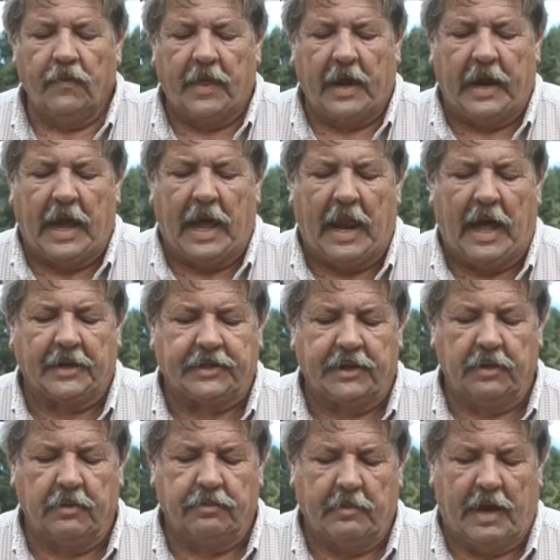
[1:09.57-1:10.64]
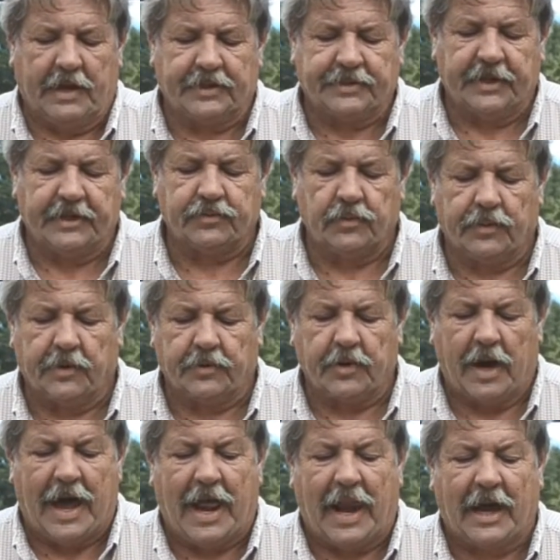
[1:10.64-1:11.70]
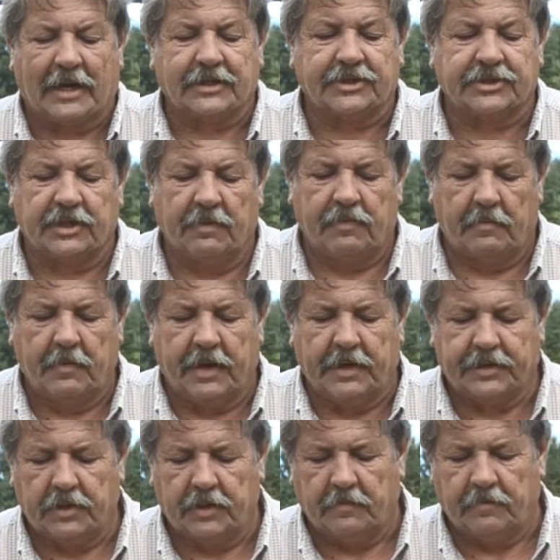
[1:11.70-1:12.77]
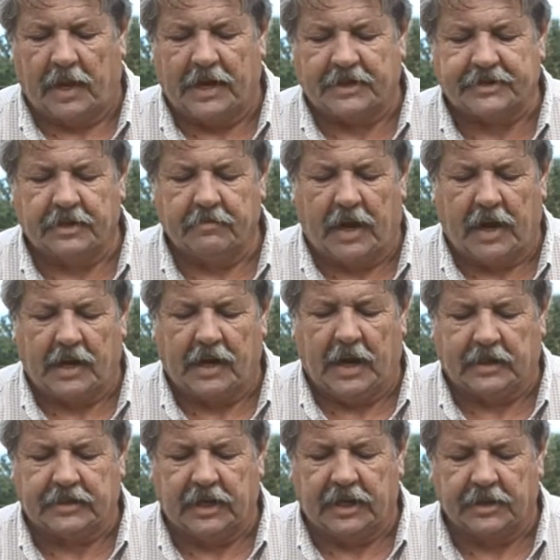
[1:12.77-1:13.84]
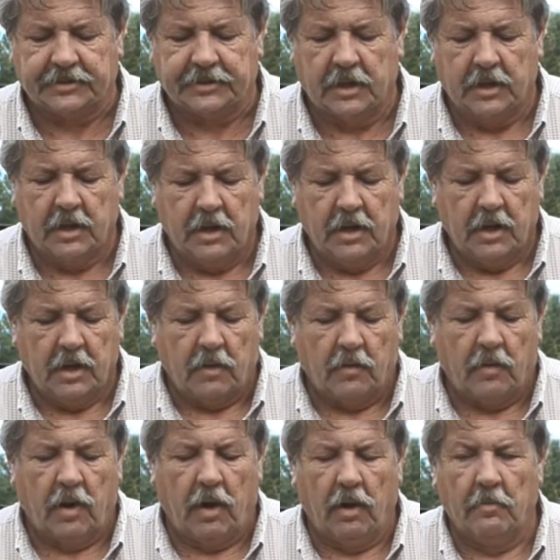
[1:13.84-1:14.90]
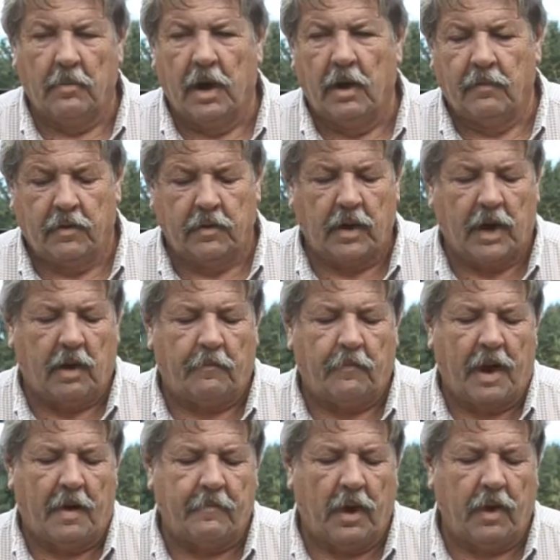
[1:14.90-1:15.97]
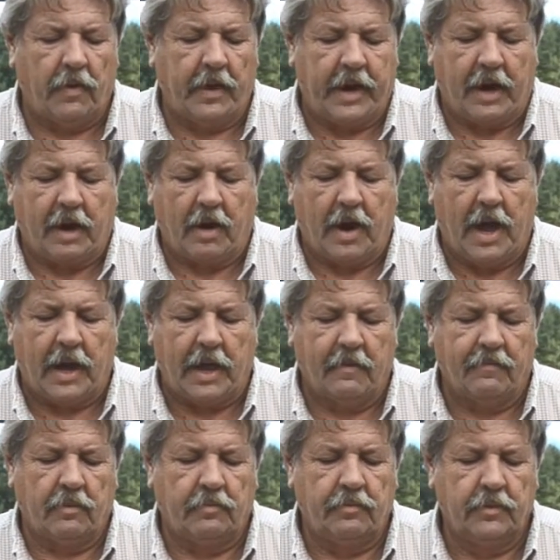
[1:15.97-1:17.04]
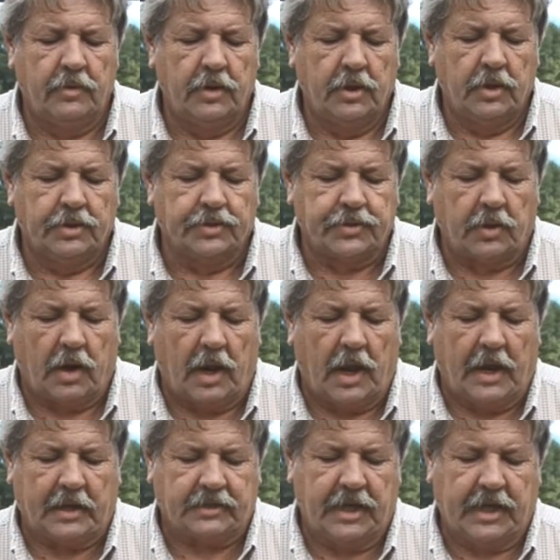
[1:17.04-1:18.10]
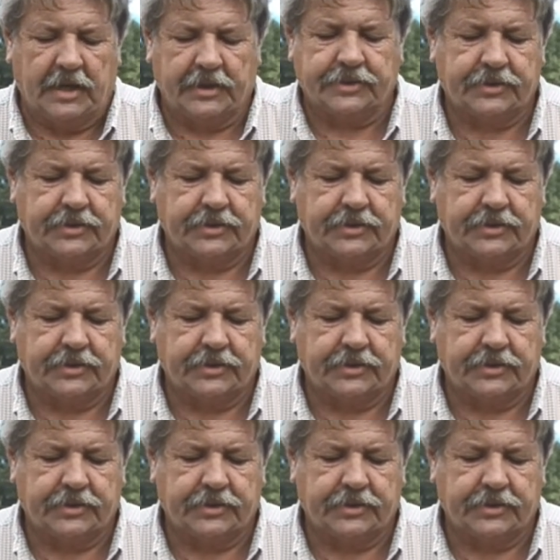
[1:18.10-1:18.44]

thing I like to do with my seeds when they're dry, I like to slip them into a plastic bag like this, roll them over. I'll pop all the air out of them, sort of like this,